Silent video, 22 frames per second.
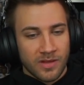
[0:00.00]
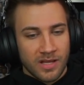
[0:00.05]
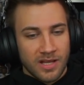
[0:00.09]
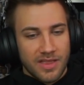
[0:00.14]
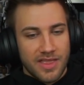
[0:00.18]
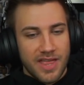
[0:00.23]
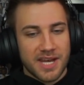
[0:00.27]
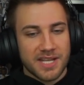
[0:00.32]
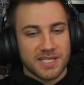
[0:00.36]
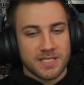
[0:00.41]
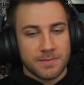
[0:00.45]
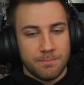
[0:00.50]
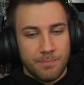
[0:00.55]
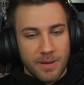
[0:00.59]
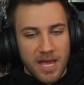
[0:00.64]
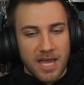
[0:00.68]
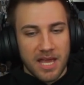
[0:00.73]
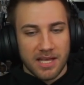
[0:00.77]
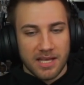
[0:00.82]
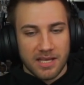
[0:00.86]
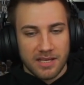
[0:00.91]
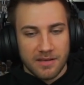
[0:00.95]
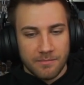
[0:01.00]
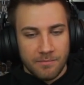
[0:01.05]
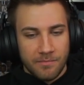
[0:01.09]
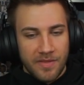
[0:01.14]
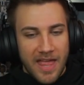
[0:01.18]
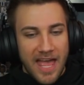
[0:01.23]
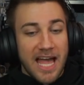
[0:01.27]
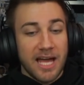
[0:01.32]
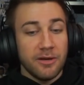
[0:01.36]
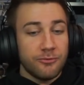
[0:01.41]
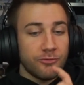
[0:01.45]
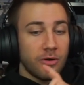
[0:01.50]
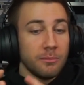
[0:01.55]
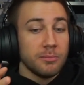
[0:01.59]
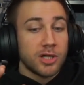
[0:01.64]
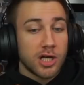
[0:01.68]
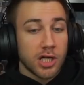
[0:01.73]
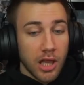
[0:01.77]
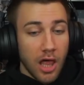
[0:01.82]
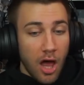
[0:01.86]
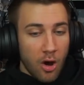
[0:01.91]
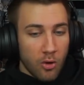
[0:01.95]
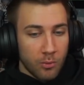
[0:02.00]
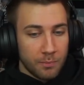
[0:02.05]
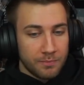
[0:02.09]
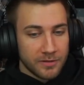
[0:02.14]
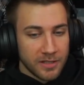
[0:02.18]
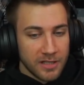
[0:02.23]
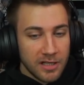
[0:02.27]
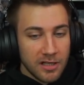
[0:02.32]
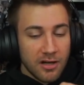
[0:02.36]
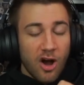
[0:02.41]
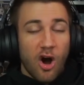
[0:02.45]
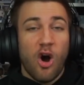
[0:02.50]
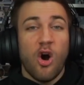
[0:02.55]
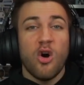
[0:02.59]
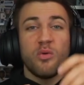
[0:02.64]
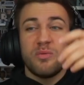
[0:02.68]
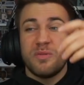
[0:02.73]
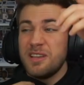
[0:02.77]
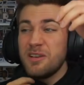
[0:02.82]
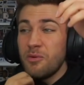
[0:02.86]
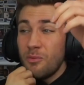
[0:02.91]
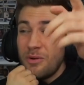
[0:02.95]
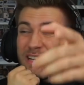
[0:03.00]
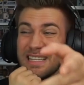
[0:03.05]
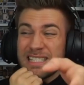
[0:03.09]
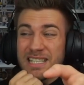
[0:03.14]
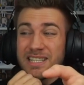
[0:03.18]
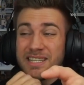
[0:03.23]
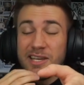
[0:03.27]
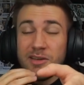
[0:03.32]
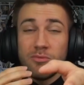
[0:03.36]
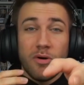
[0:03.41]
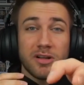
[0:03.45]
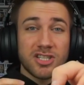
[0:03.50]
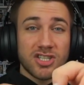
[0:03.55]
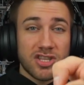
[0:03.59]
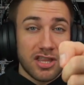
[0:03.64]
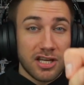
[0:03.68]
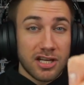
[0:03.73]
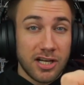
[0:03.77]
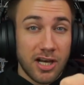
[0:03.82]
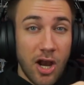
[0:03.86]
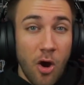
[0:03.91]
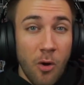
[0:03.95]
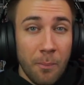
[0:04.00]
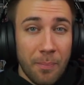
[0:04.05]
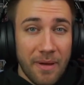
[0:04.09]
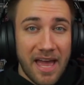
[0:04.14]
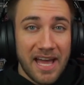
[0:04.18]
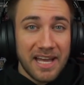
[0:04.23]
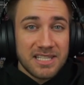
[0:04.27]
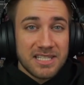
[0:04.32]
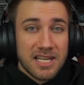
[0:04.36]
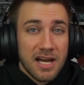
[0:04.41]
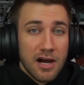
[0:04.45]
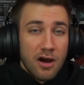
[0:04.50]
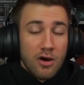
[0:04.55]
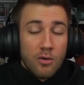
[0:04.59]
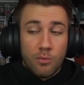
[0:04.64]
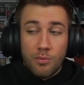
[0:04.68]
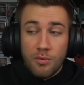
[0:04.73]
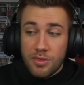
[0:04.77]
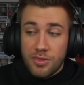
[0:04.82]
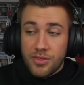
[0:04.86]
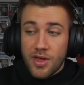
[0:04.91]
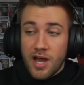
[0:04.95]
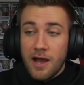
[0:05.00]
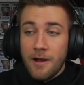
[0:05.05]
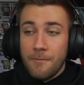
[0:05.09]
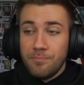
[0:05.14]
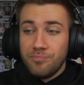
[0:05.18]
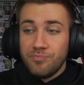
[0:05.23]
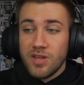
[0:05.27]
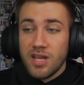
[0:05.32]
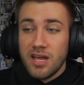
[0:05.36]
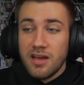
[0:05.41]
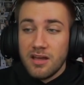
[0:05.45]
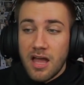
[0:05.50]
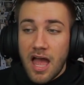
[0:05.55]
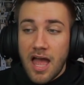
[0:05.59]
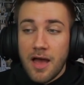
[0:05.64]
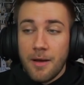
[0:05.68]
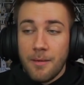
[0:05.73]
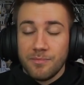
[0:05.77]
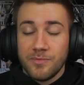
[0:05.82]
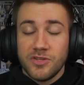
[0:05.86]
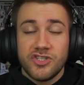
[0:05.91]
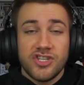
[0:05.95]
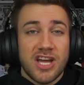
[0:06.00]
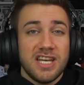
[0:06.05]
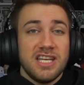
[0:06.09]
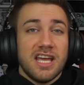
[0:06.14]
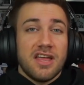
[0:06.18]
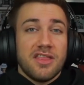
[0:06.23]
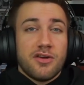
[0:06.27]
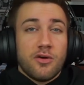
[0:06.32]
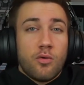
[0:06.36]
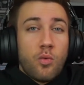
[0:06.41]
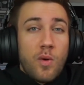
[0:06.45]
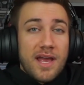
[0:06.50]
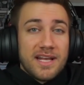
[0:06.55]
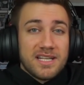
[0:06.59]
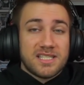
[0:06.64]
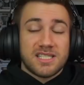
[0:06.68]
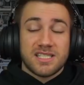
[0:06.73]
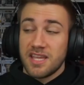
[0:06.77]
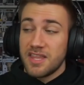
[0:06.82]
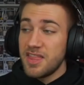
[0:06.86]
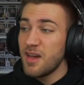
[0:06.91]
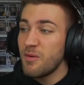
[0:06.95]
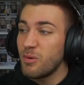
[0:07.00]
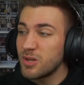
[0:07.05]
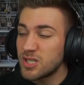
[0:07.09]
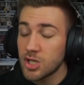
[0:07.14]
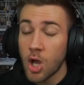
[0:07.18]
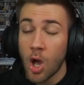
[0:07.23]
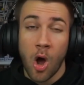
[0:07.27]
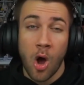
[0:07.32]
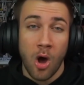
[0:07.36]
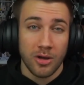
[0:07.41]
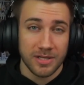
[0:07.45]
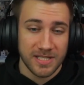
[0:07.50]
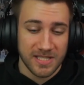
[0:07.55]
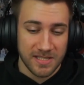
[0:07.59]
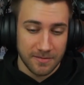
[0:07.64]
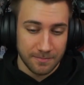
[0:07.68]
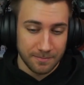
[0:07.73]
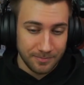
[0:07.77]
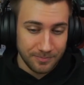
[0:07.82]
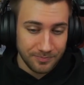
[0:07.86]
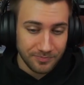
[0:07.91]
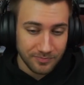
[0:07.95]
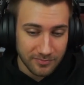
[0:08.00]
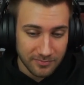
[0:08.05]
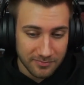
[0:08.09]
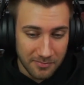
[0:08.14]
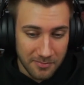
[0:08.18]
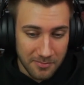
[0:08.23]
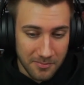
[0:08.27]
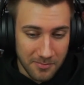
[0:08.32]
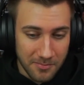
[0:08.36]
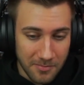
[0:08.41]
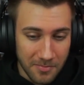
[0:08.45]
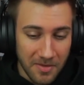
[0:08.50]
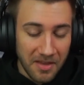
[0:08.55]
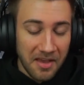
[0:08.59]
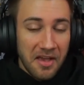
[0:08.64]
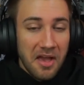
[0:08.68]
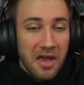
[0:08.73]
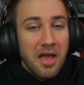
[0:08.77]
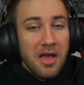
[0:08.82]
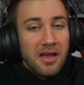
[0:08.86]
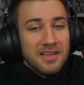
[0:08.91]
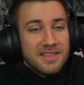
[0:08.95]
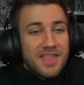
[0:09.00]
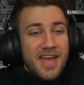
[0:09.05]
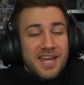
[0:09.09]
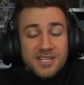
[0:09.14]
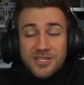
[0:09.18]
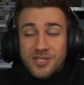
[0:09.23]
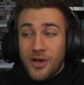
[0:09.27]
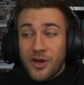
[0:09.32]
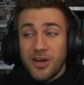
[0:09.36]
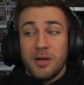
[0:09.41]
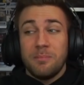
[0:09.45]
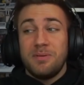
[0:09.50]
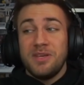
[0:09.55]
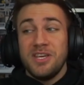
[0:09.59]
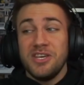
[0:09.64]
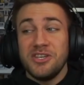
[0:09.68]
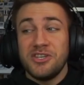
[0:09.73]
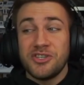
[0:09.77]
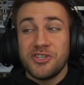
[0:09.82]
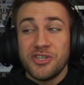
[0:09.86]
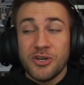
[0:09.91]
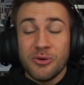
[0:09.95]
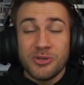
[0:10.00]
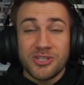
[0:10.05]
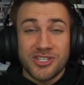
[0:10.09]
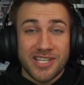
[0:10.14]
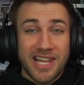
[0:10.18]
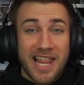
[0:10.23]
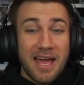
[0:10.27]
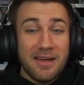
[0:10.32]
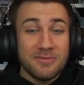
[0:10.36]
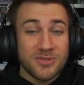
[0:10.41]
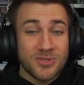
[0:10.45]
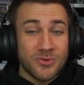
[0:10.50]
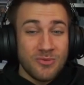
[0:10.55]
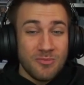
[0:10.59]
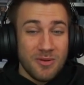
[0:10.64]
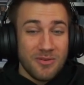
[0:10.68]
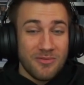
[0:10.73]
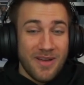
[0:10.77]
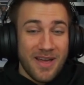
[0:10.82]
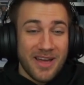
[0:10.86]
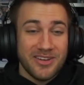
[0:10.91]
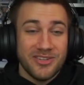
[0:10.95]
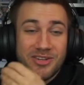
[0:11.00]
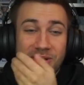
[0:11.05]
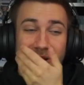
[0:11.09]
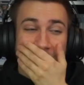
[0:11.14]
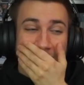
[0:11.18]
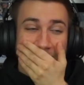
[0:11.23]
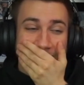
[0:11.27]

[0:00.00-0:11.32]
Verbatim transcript: That is big. And from Globe. Oh, we recently watched the Globe ad with um, um, Jennie and the Wings. That was awesome. That is gonna be a huge livestream event.